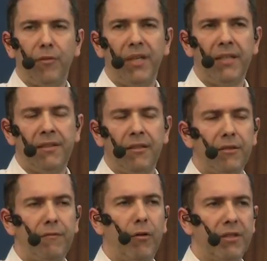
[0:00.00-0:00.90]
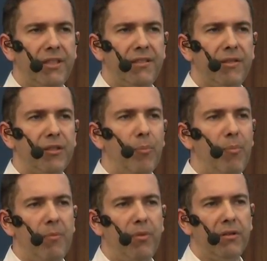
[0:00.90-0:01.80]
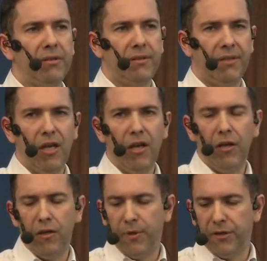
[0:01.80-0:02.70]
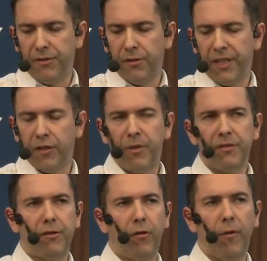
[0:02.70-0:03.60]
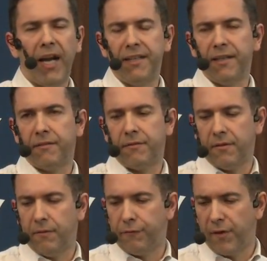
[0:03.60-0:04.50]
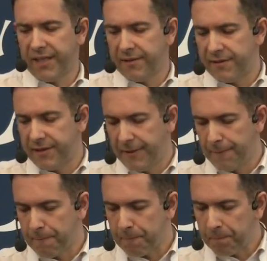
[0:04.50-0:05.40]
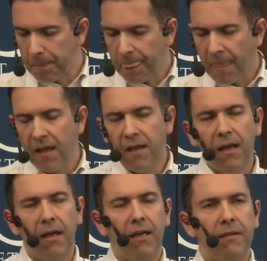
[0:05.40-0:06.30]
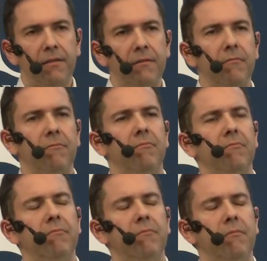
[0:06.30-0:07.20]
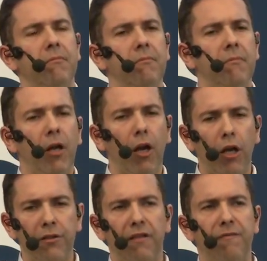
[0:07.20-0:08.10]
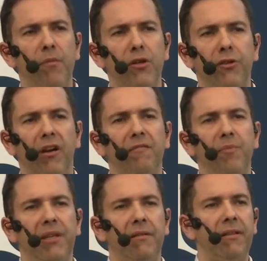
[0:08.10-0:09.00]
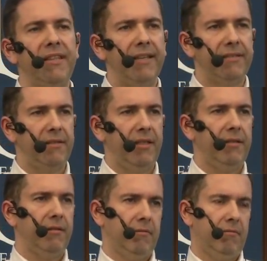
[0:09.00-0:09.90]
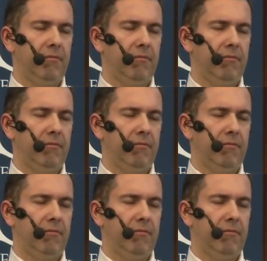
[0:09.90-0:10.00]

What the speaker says: from 1940s. There is some papers talking about the Raynaud frequency. And a lot of measures have been tested,